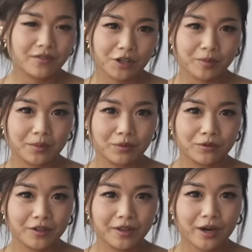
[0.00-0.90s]
a similarly
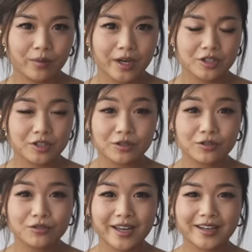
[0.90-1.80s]
creative community,
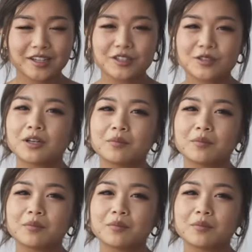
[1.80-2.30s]
Skillshare is